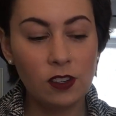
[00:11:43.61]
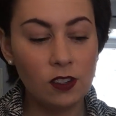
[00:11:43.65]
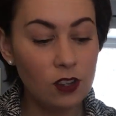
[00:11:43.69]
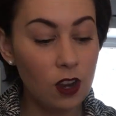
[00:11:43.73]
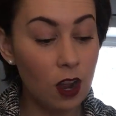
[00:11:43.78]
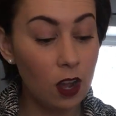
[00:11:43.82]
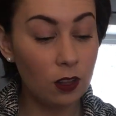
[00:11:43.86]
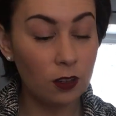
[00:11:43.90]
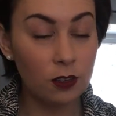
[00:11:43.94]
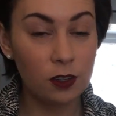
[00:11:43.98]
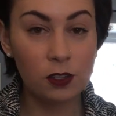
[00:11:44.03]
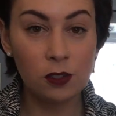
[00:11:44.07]

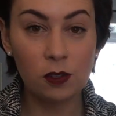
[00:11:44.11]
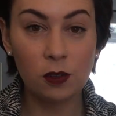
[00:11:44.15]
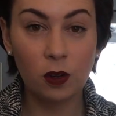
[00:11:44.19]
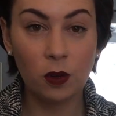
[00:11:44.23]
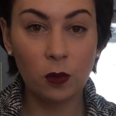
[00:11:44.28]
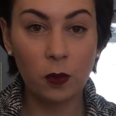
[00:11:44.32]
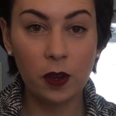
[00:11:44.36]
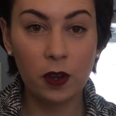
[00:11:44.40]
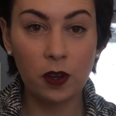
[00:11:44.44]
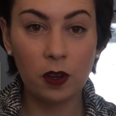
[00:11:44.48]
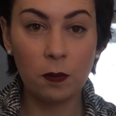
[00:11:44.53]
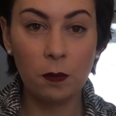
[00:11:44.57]
Dollar
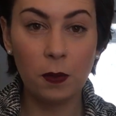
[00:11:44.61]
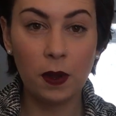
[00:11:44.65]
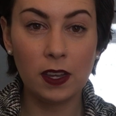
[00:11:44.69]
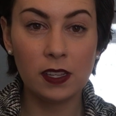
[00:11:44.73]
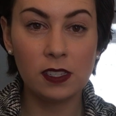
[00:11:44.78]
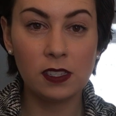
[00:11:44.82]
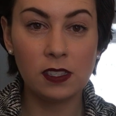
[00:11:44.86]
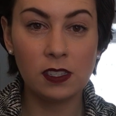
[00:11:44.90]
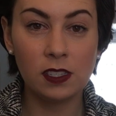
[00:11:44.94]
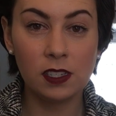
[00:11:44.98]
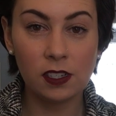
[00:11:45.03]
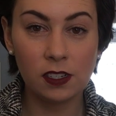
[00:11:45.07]
Store Winner
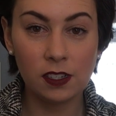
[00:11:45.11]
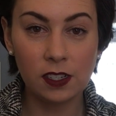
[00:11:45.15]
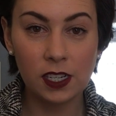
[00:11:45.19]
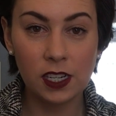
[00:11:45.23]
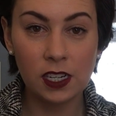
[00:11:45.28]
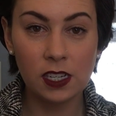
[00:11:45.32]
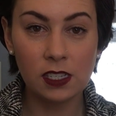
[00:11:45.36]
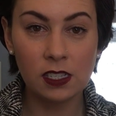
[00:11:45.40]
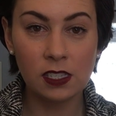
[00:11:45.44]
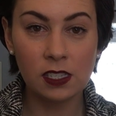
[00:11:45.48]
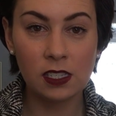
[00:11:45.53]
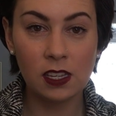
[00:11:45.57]
Bus
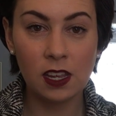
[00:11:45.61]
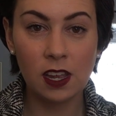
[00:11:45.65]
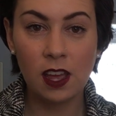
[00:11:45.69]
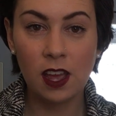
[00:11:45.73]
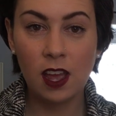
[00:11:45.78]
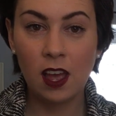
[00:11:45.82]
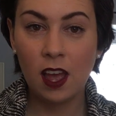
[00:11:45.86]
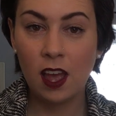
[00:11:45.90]
series,